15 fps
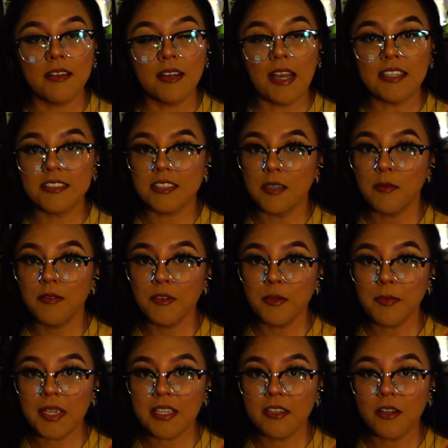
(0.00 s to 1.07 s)
as some of you
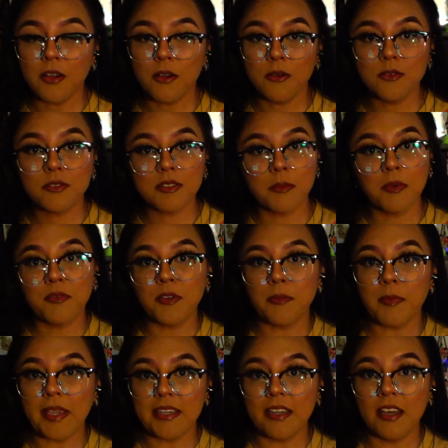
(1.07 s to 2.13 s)
may know, some of you
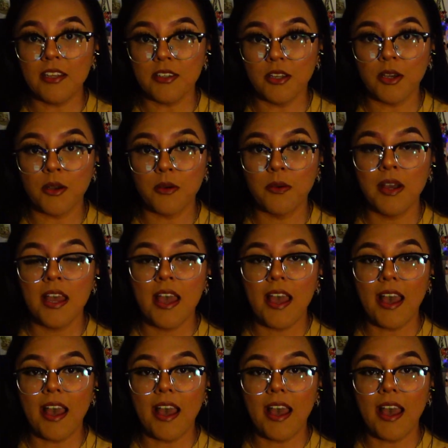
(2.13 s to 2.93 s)
may not know,